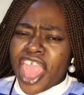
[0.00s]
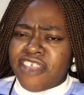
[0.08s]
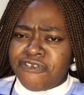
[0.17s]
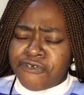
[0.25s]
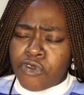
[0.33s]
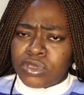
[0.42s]

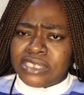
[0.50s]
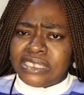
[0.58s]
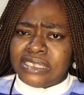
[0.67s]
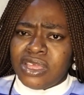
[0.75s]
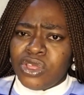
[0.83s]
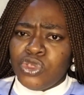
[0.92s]
effort.
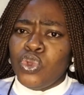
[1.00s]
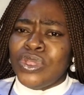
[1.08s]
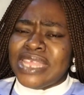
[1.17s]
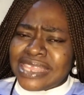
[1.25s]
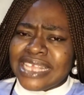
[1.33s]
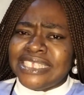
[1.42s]
Do
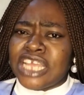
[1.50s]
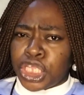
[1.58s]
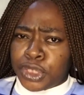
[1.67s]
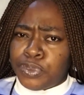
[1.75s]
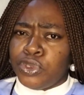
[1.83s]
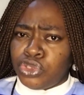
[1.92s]
the things that
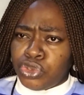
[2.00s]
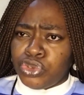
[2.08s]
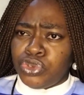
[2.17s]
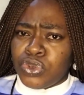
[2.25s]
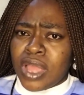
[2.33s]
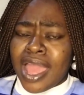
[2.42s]
you're supposed to
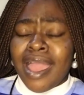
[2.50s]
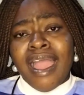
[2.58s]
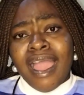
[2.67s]
do.